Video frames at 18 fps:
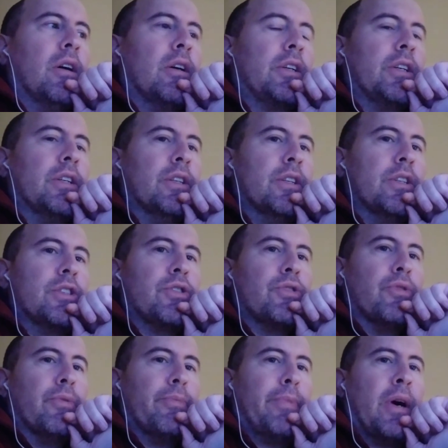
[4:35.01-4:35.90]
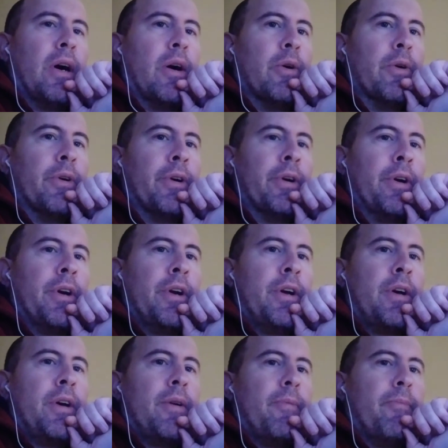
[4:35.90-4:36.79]
conditional power
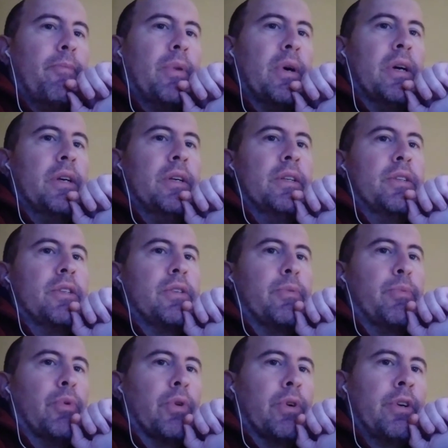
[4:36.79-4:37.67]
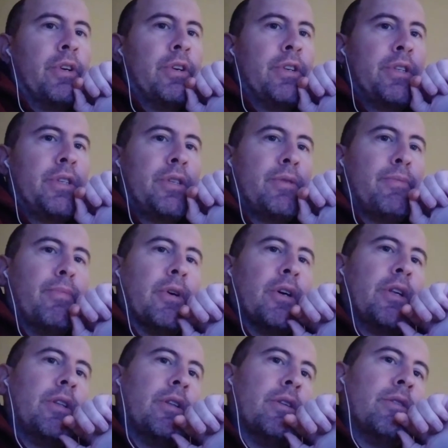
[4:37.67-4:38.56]
by his supporters,
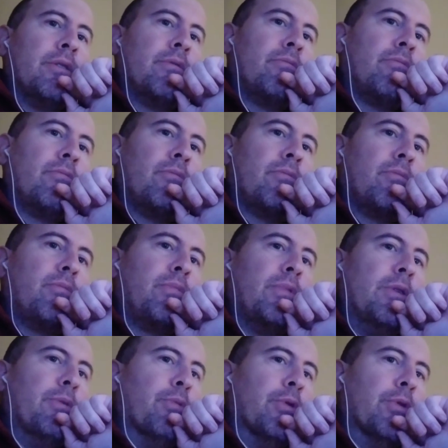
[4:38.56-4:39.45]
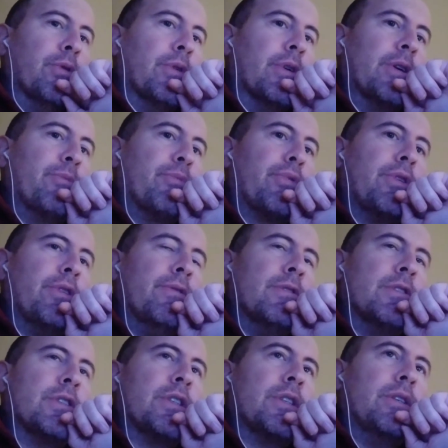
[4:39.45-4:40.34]
by the people who had
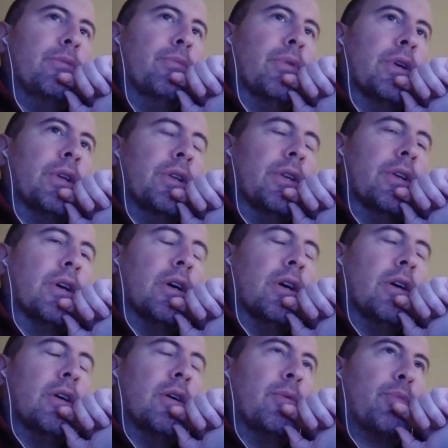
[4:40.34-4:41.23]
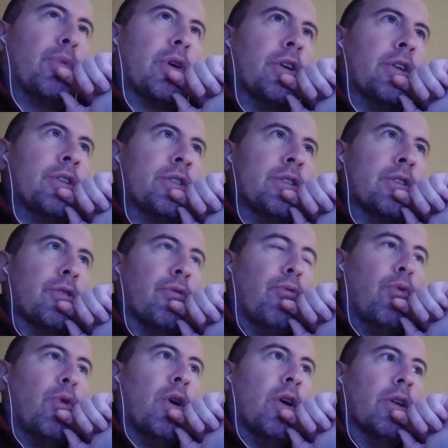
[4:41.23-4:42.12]
previously been partisans
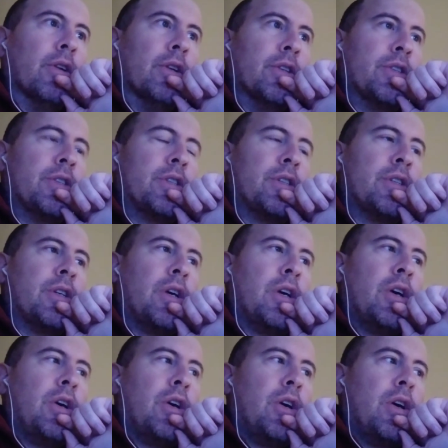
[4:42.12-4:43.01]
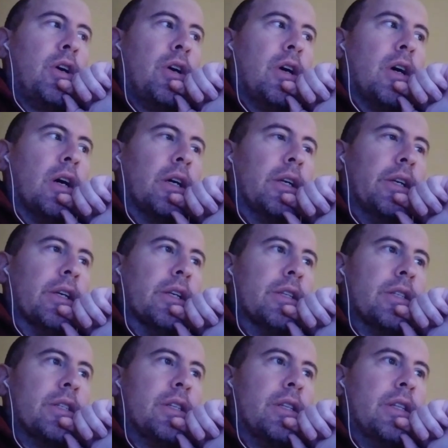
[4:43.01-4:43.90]
of Wallace
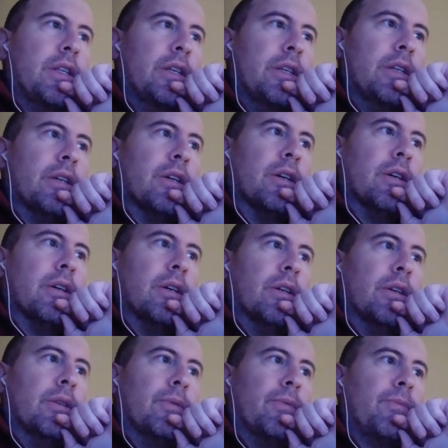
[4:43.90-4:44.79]
against England.